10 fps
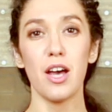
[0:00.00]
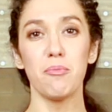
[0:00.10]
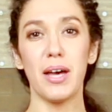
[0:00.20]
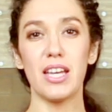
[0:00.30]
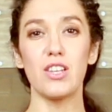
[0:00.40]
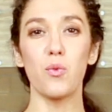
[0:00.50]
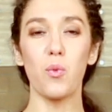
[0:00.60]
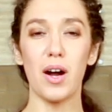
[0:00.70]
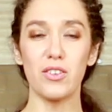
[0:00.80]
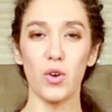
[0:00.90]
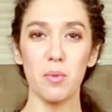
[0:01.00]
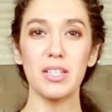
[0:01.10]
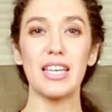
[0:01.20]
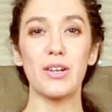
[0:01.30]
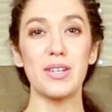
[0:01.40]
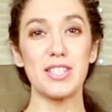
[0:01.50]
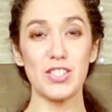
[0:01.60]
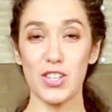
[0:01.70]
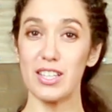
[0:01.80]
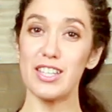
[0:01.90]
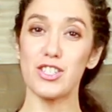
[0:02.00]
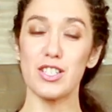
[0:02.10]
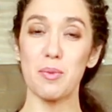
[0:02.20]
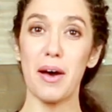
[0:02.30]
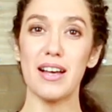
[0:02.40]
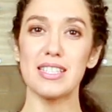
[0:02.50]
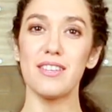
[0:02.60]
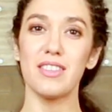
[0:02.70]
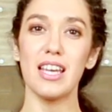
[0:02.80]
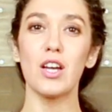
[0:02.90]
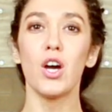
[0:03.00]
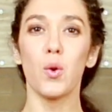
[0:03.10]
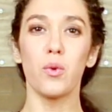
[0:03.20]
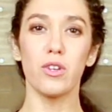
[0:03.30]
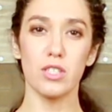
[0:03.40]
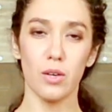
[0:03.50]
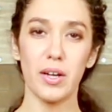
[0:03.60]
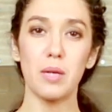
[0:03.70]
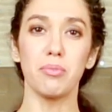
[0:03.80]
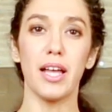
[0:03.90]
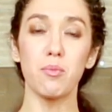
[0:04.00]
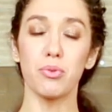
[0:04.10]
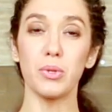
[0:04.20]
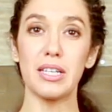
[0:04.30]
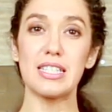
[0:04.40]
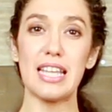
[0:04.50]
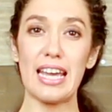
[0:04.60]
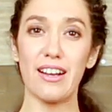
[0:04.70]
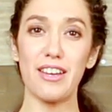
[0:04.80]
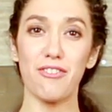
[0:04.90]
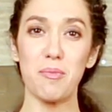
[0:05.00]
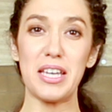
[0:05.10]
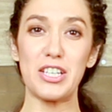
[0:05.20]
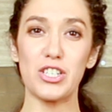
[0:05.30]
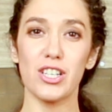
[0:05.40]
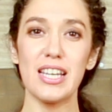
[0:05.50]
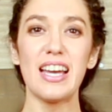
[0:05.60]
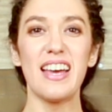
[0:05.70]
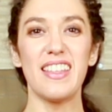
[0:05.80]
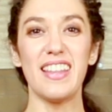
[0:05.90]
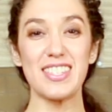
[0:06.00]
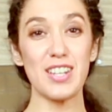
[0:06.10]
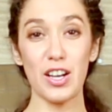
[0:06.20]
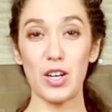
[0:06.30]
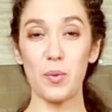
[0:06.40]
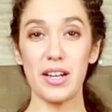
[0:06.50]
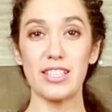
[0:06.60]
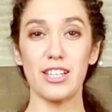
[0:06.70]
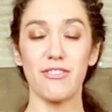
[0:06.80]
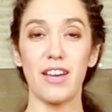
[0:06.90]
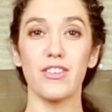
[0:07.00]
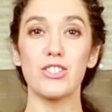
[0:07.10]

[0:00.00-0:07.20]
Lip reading: But while normally increasing circulation is a positive thing, when there's already blood pooling to the area from injury, then that's not going to work in your favor.